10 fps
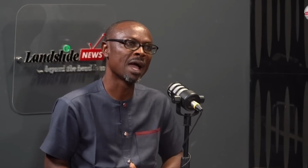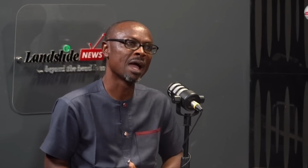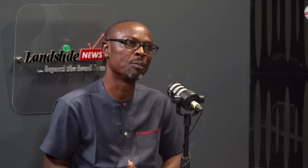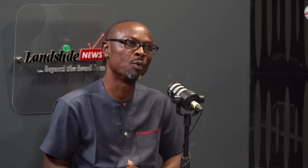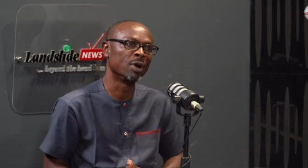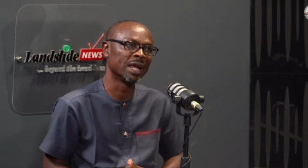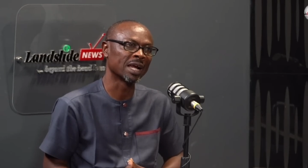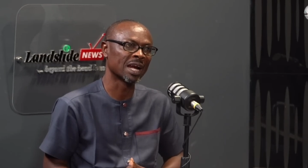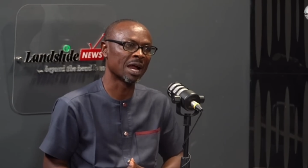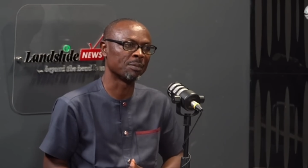bullying
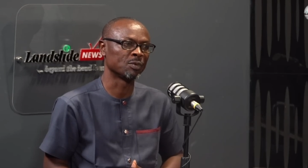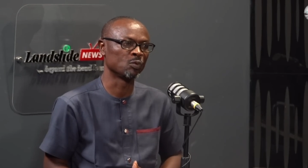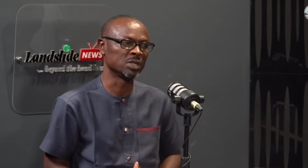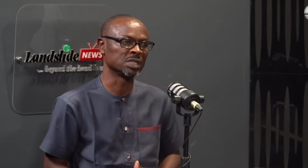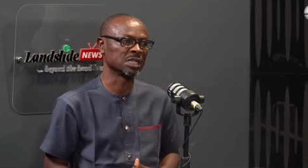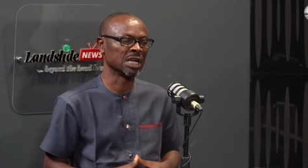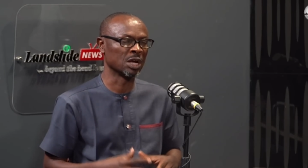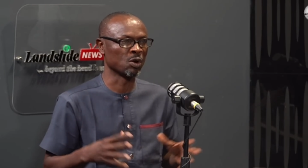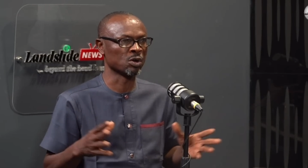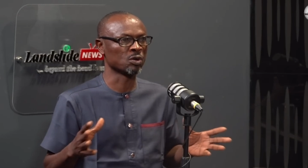crime, which the
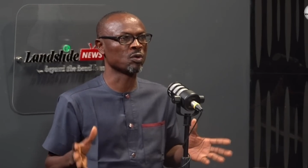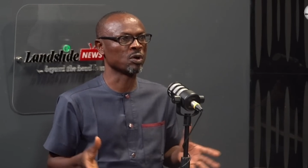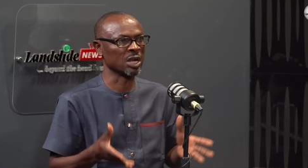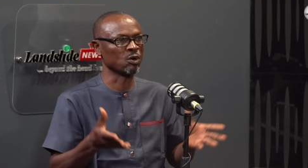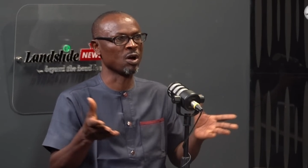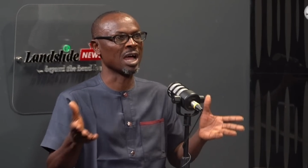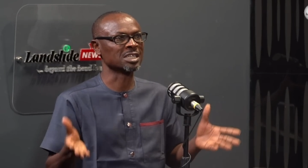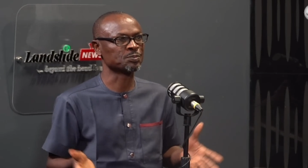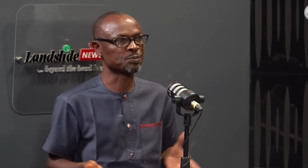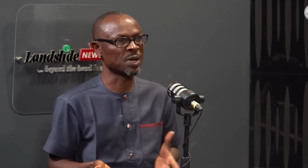law, has
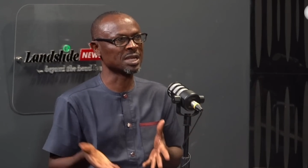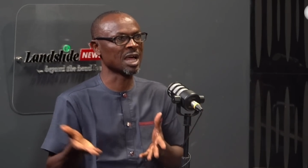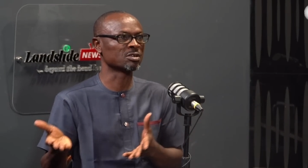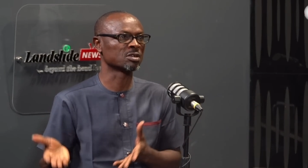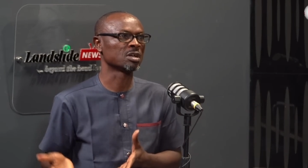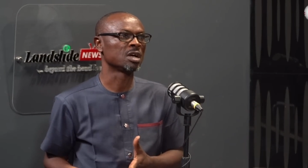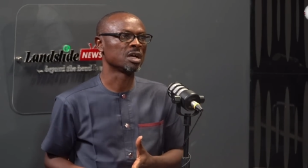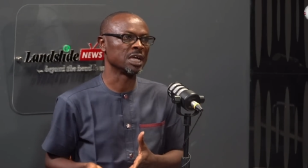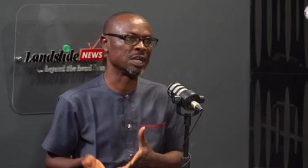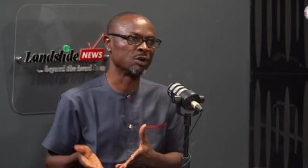spelled out,
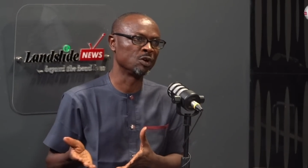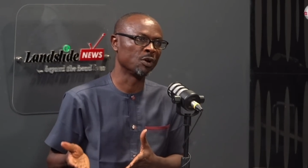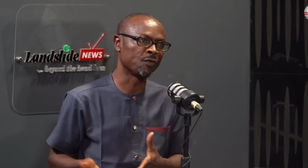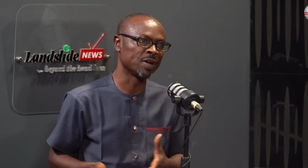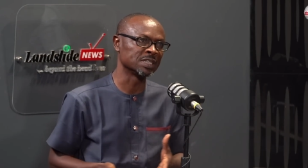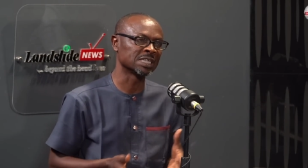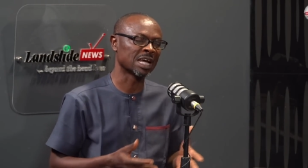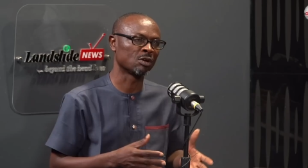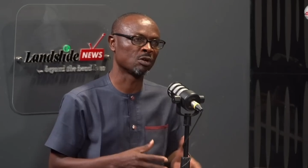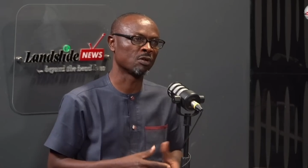the offenses
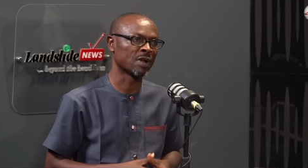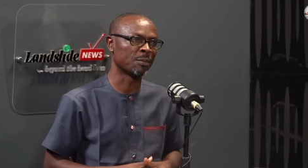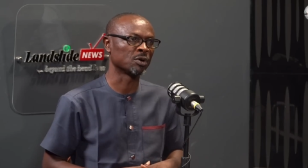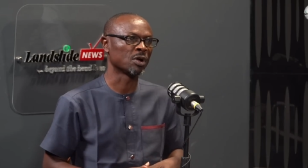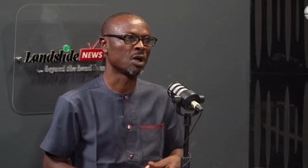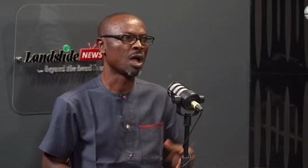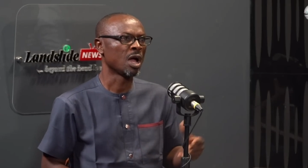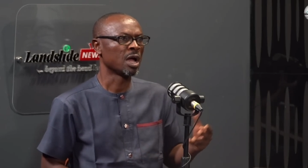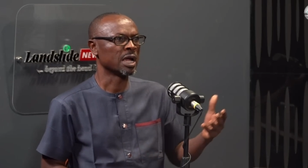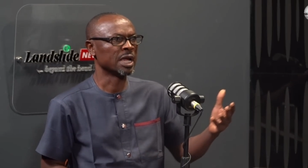and all of that. But,
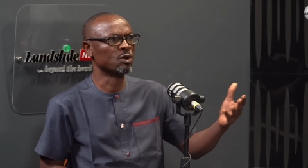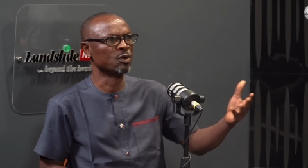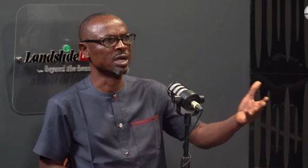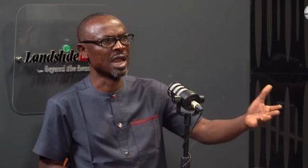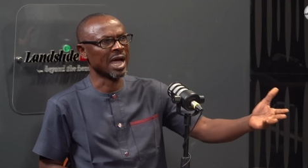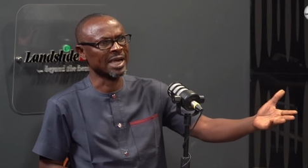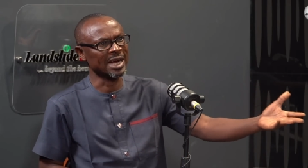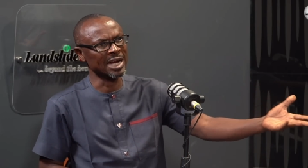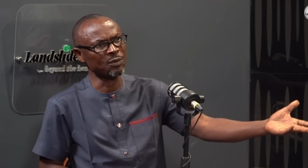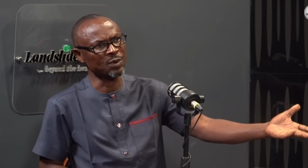in
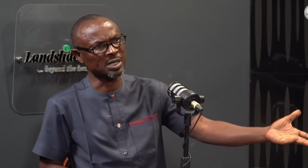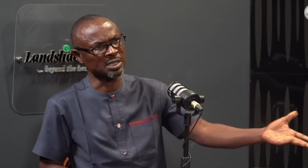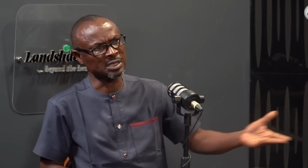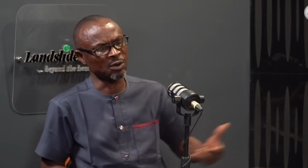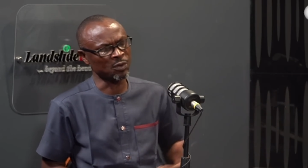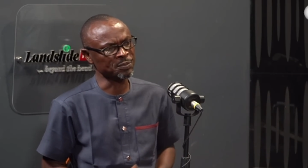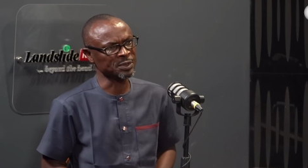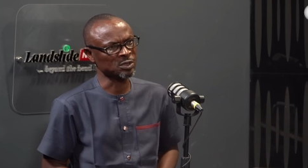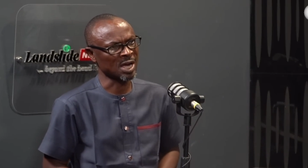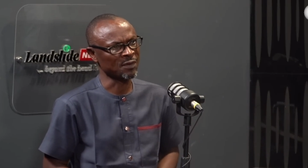agreeing with what
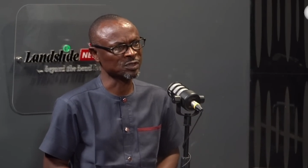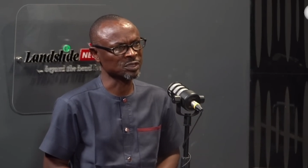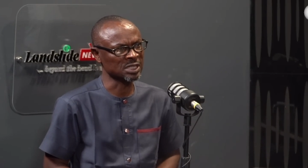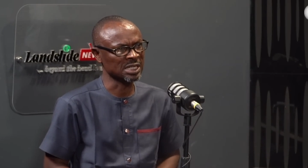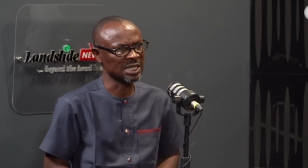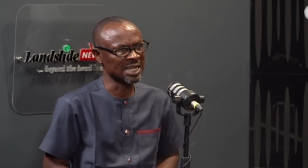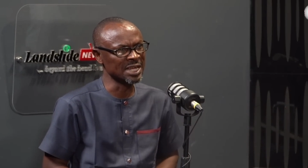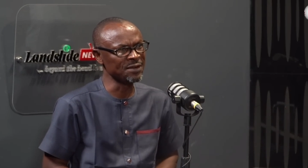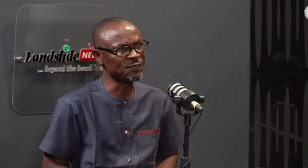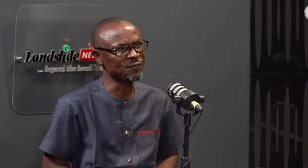Mr. Kafo said,
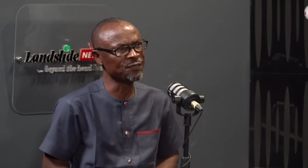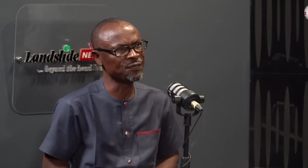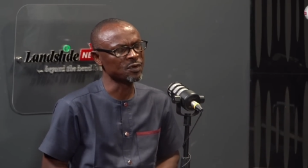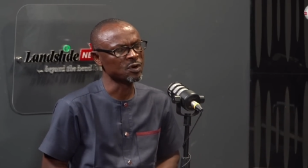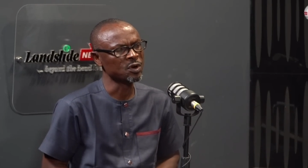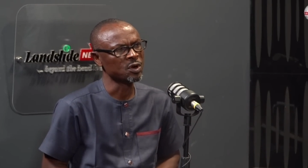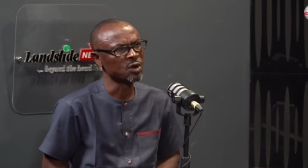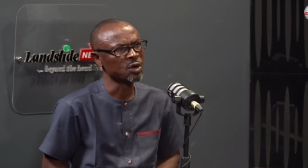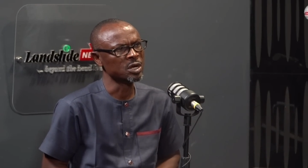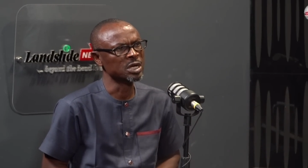if
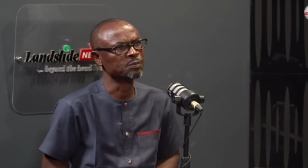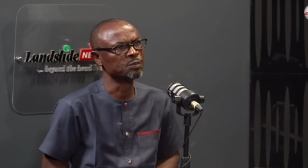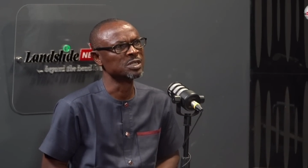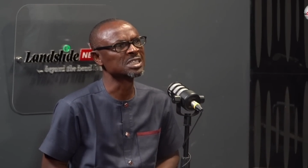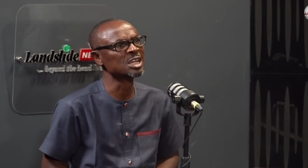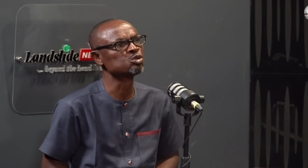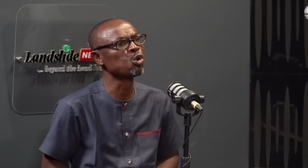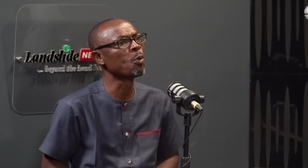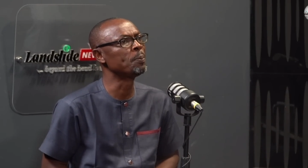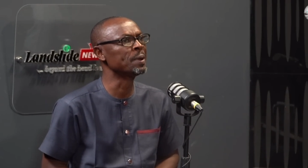the state so
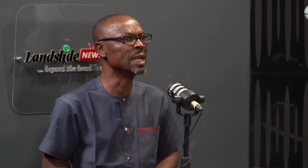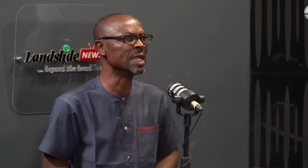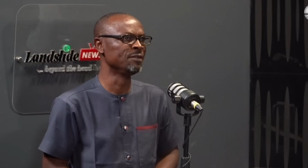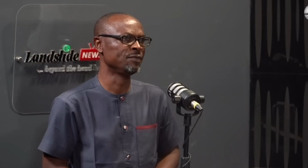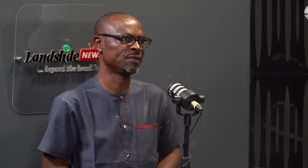believed